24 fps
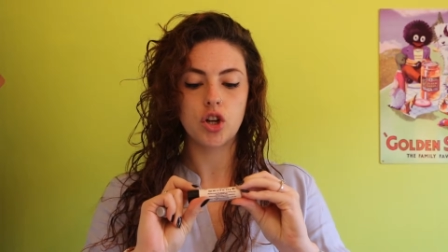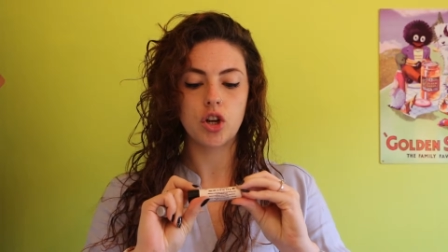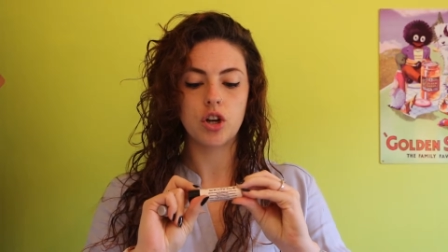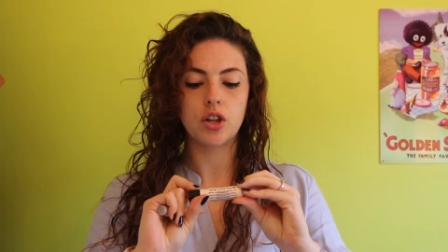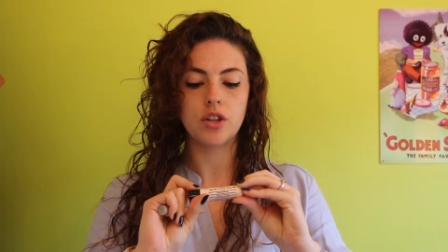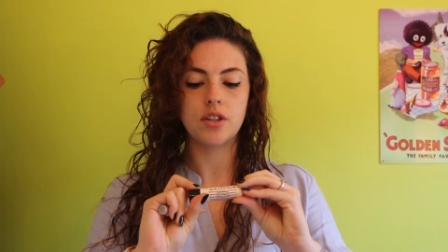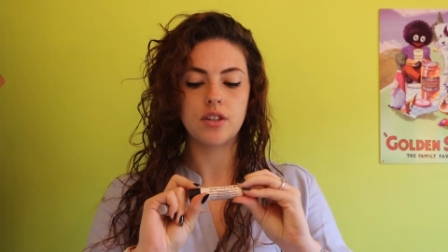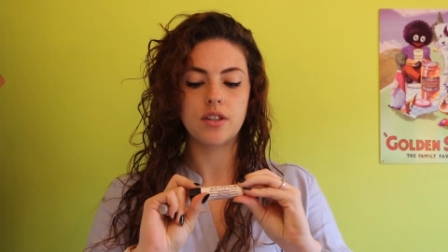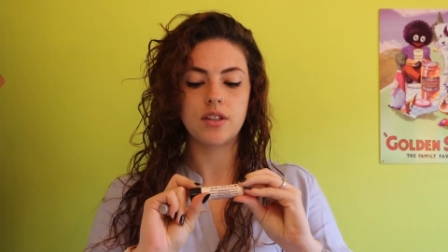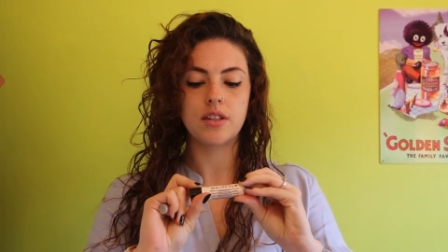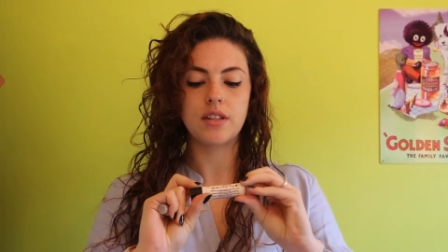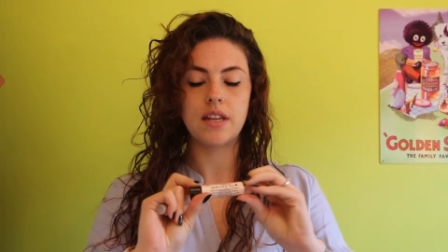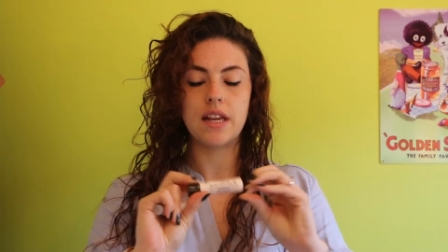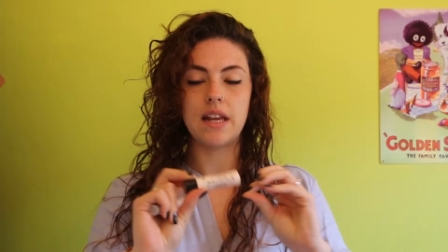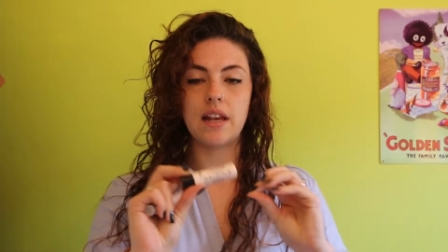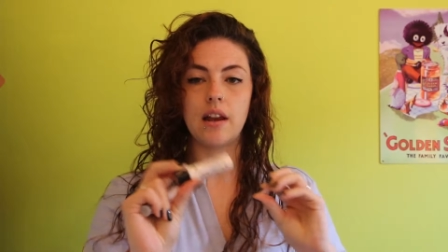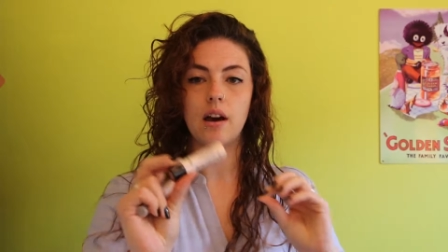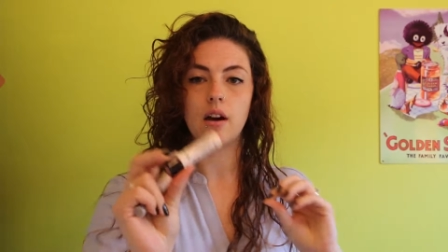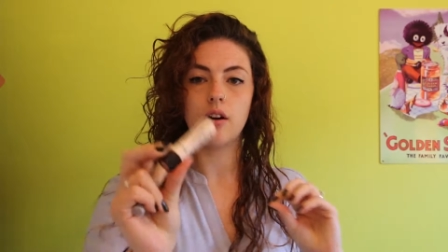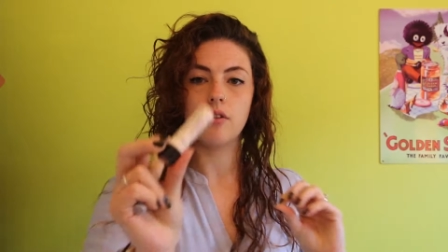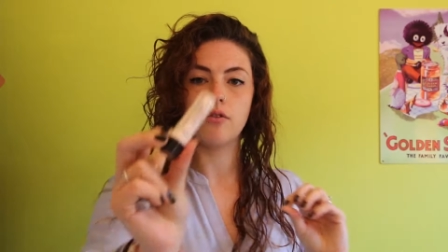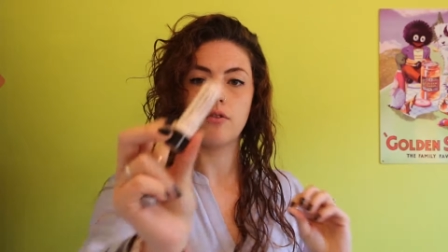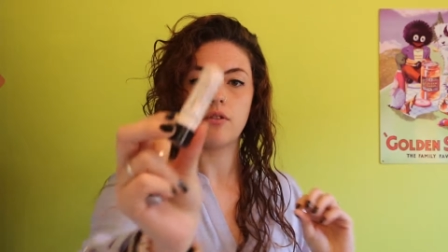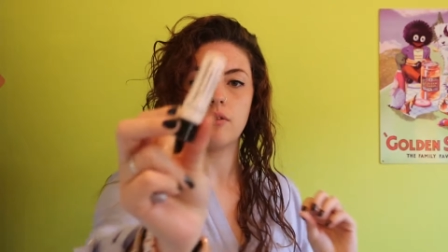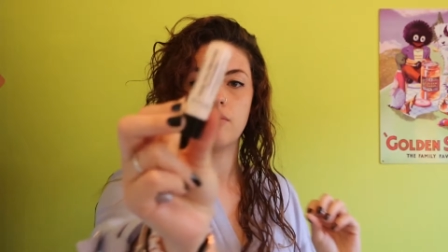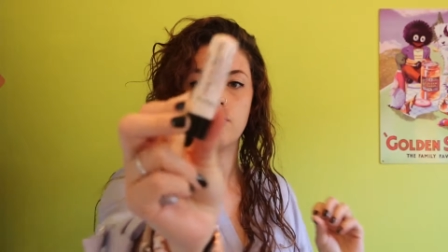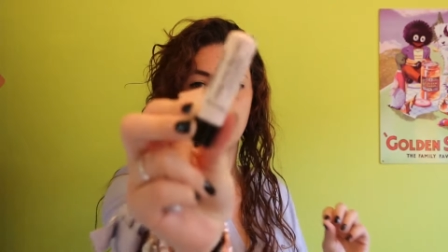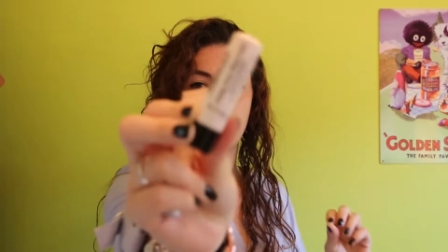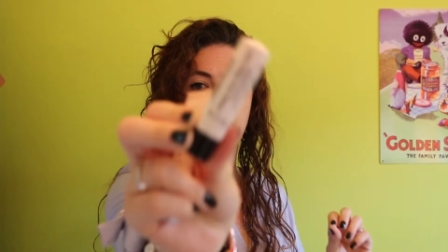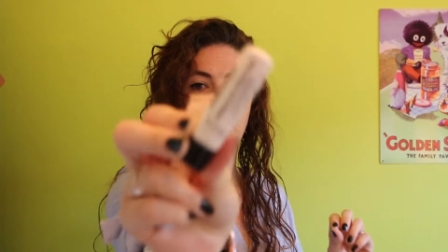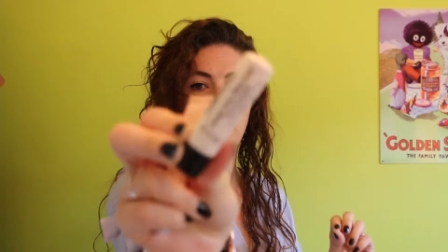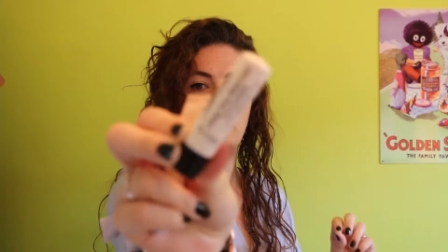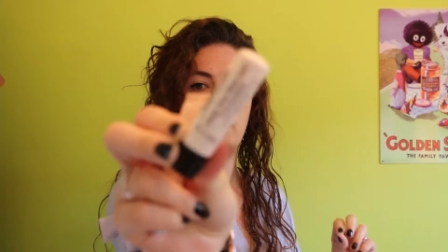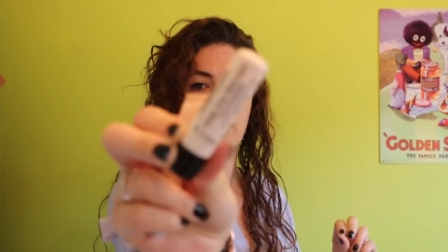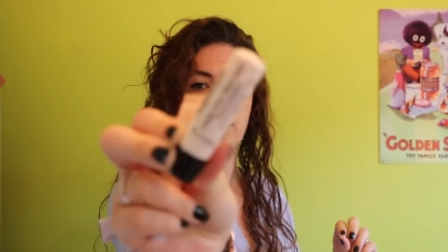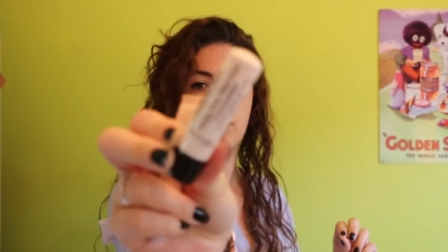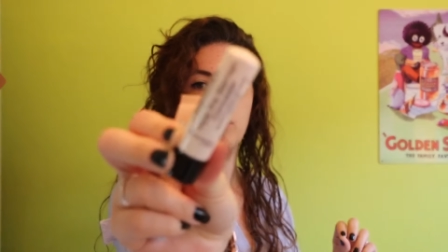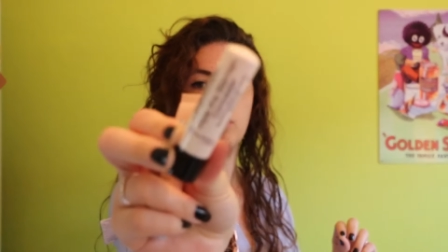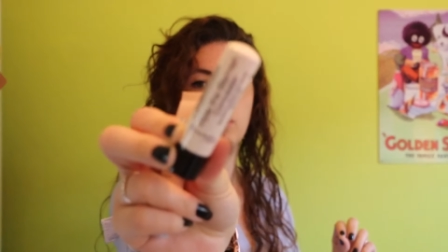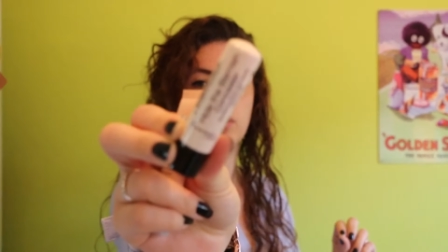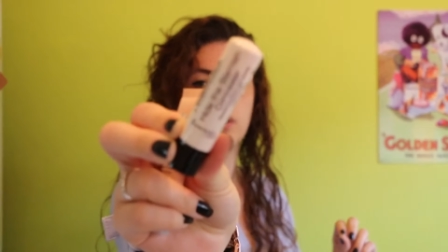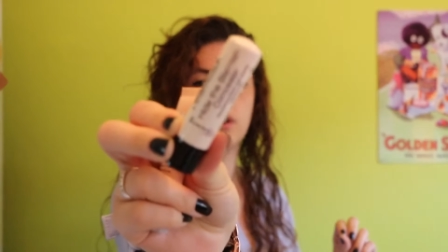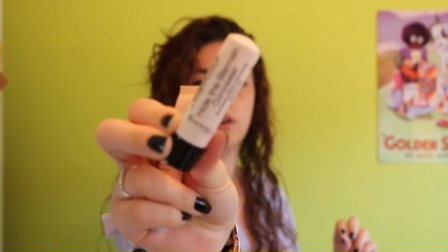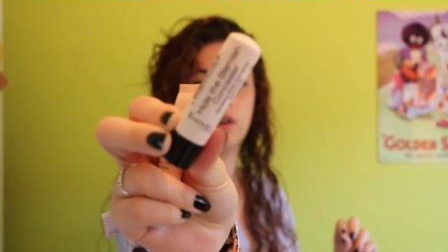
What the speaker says: concealer from Rimmel.